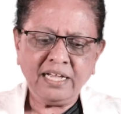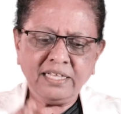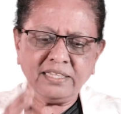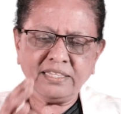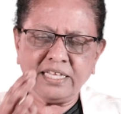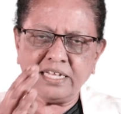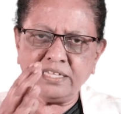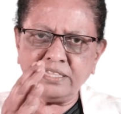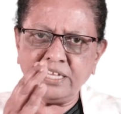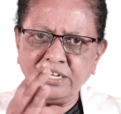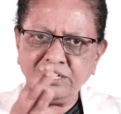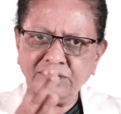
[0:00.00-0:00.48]

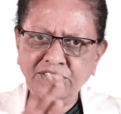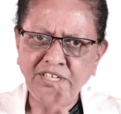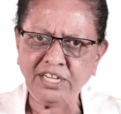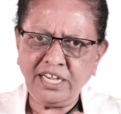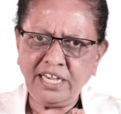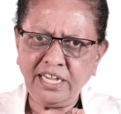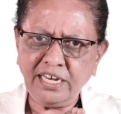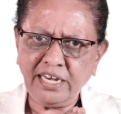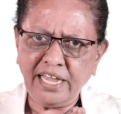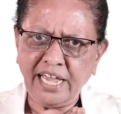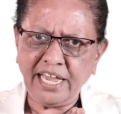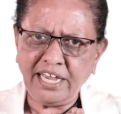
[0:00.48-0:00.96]
Then the
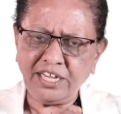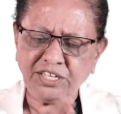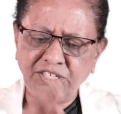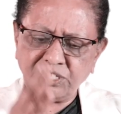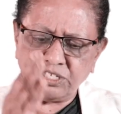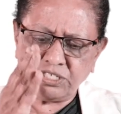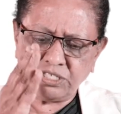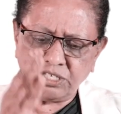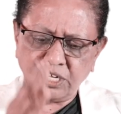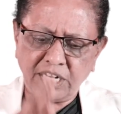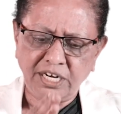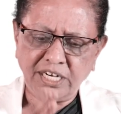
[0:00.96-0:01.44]

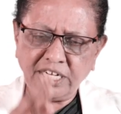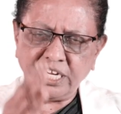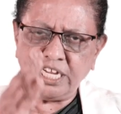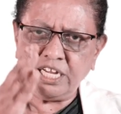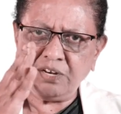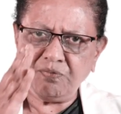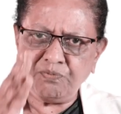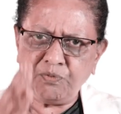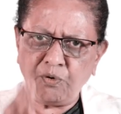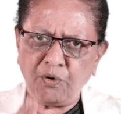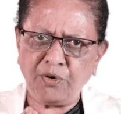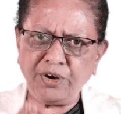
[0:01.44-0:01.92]
teenage,
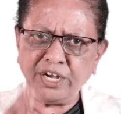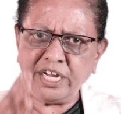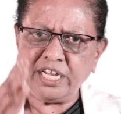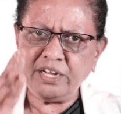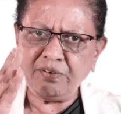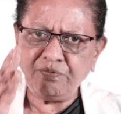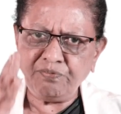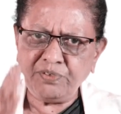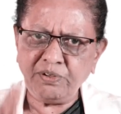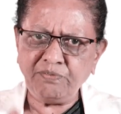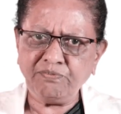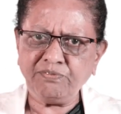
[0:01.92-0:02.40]
13,
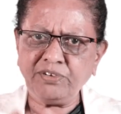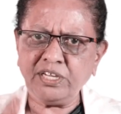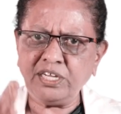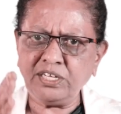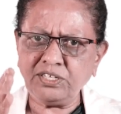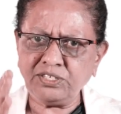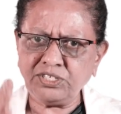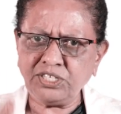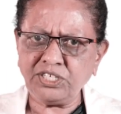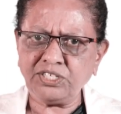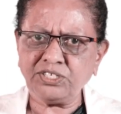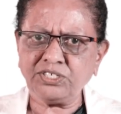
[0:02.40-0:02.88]
14,
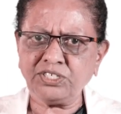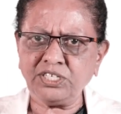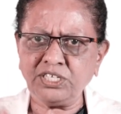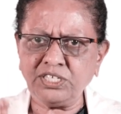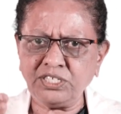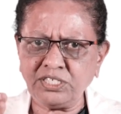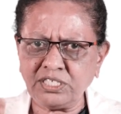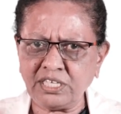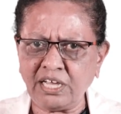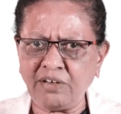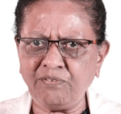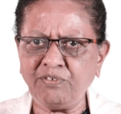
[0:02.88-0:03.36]
15,
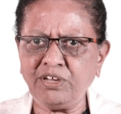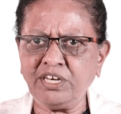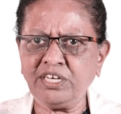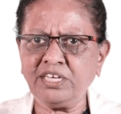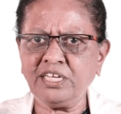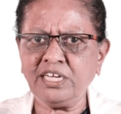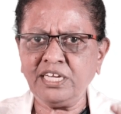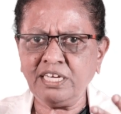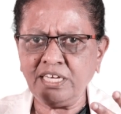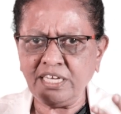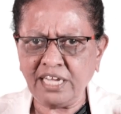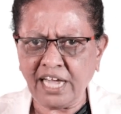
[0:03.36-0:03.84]
16,
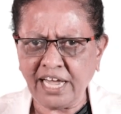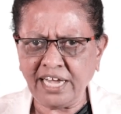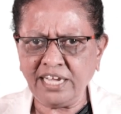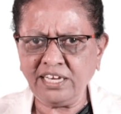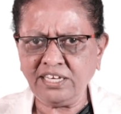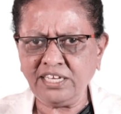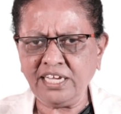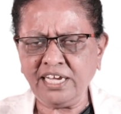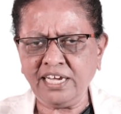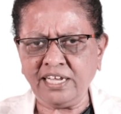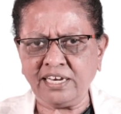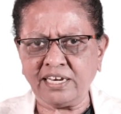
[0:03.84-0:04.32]
17,
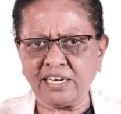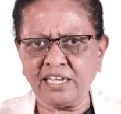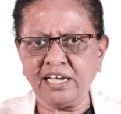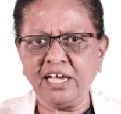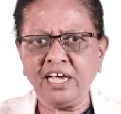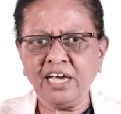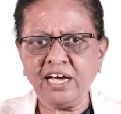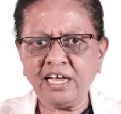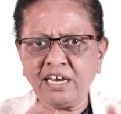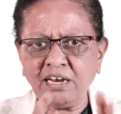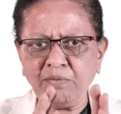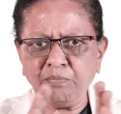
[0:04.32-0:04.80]
18.
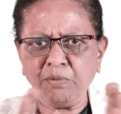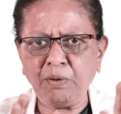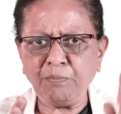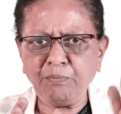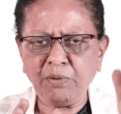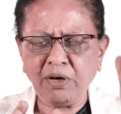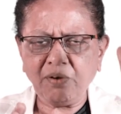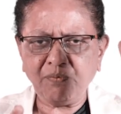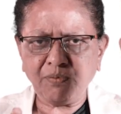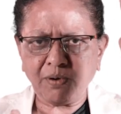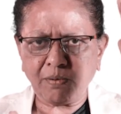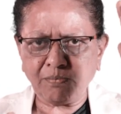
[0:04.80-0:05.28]

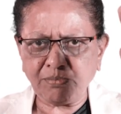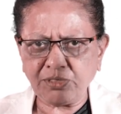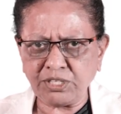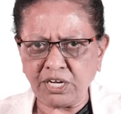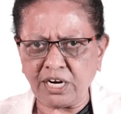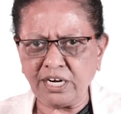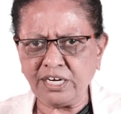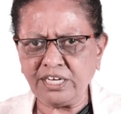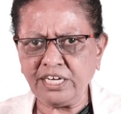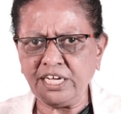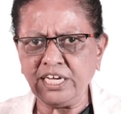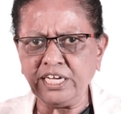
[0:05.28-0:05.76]
Remember from
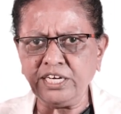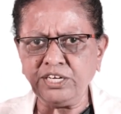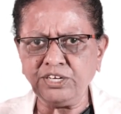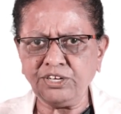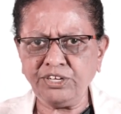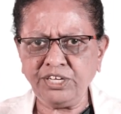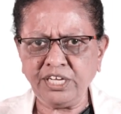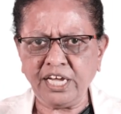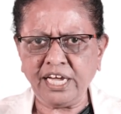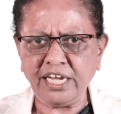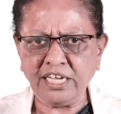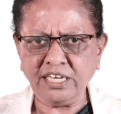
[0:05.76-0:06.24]
13 to
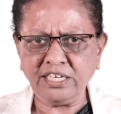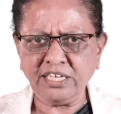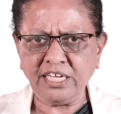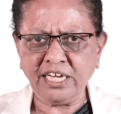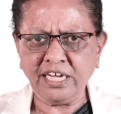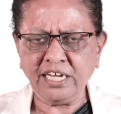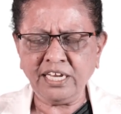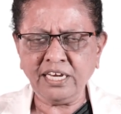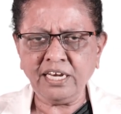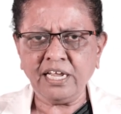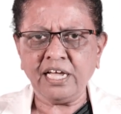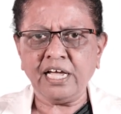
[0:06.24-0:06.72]

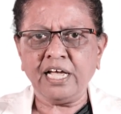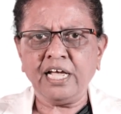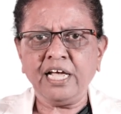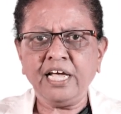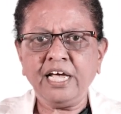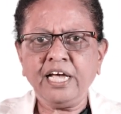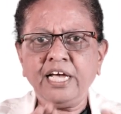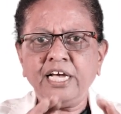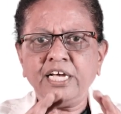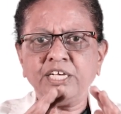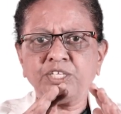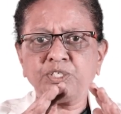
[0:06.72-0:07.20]
18
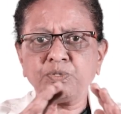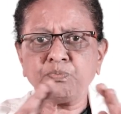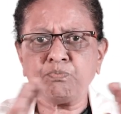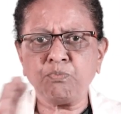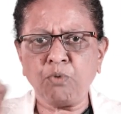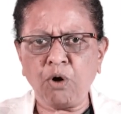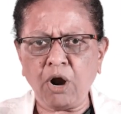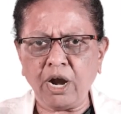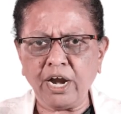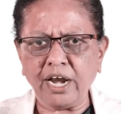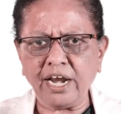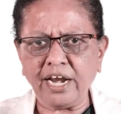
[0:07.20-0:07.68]
is
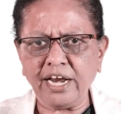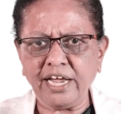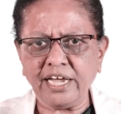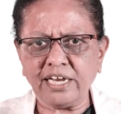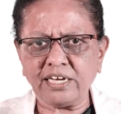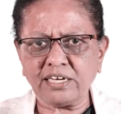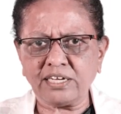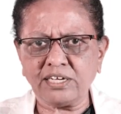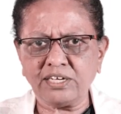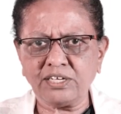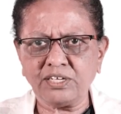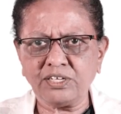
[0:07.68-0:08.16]

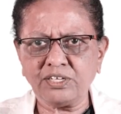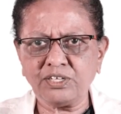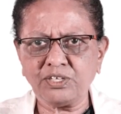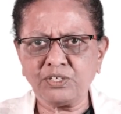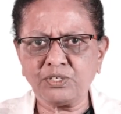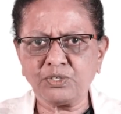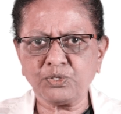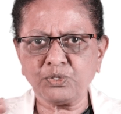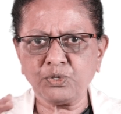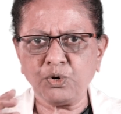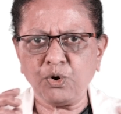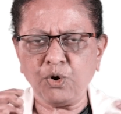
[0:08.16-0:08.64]
moderate.
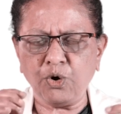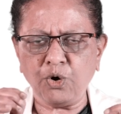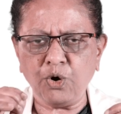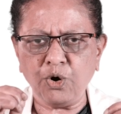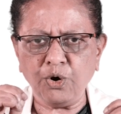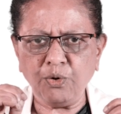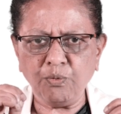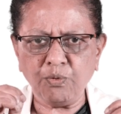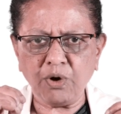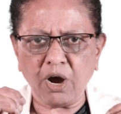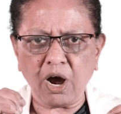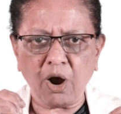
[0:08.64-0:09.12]

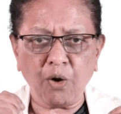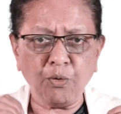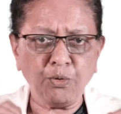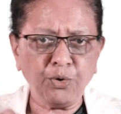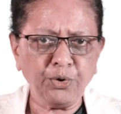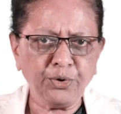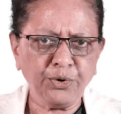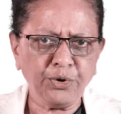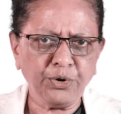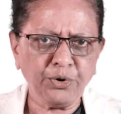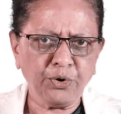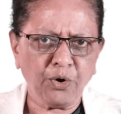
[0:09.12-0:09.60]
So how
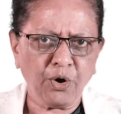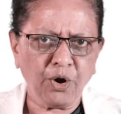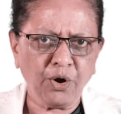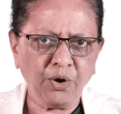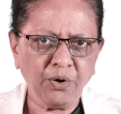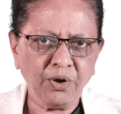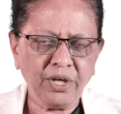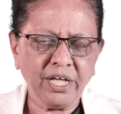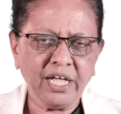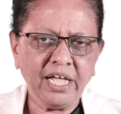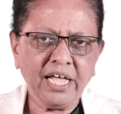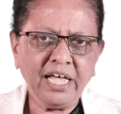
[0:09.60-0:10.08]
do you
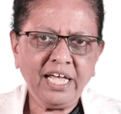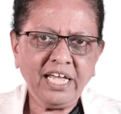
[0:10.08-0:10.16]
know?